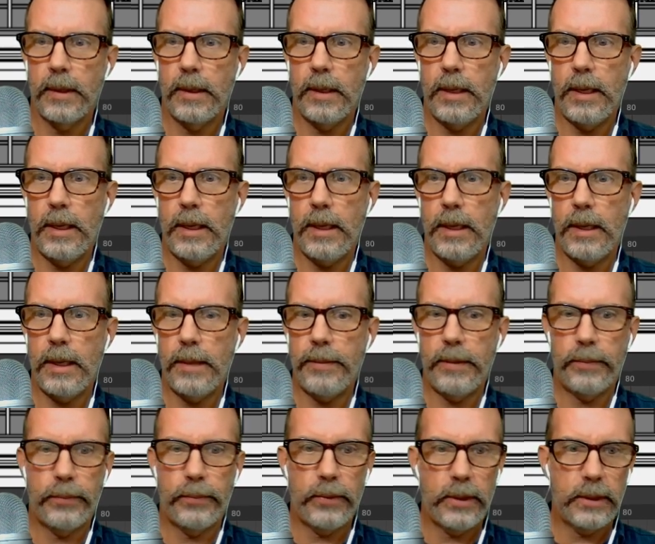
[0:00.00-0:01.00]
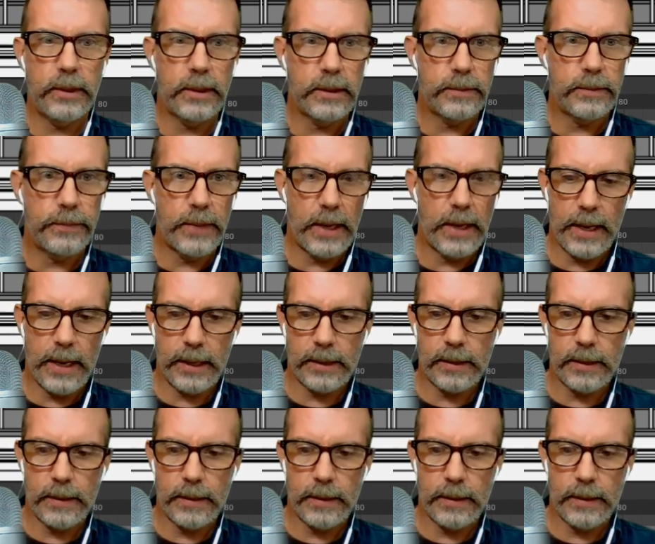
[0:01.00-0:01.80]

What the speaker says: And let me bring this back.